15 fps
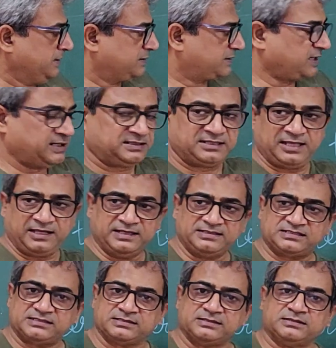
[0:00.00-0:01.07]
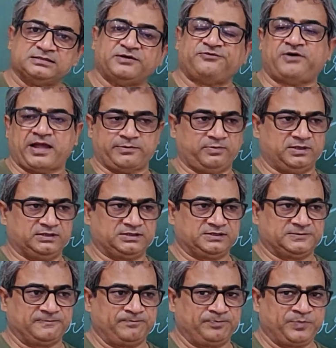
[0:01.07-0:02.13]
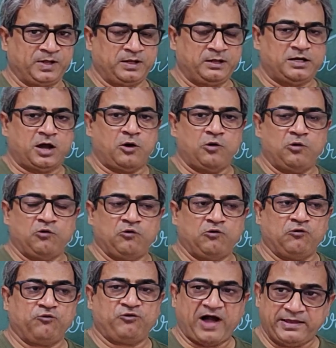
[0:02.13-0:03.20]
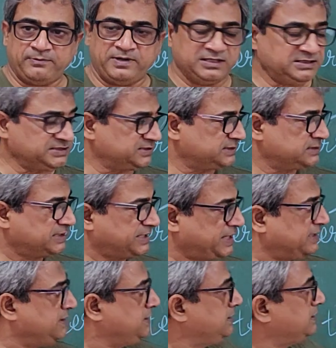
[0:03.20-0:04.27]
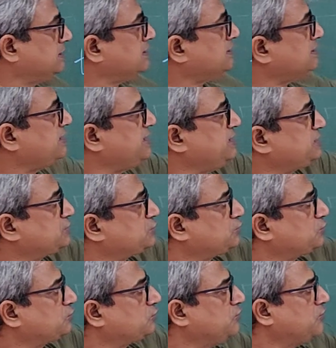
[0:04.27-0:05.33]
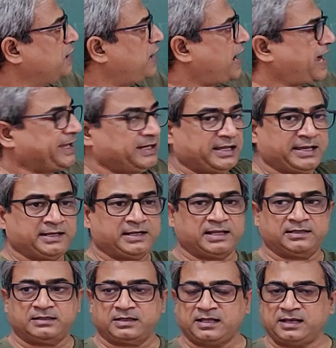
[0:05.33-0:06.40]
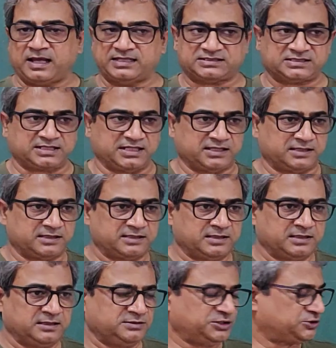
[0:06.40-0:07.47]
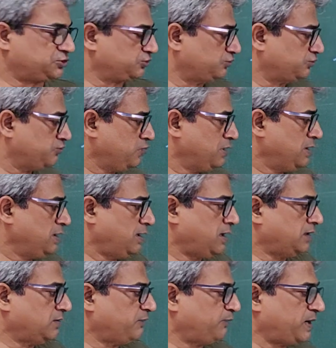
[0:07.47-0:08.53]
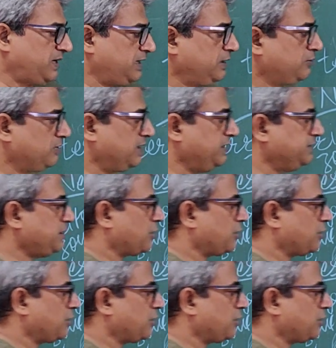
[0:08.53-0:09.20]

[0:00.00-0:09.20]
Third thing is the fibers. Now fibers in these two, hyaline and elastic tissue, particularly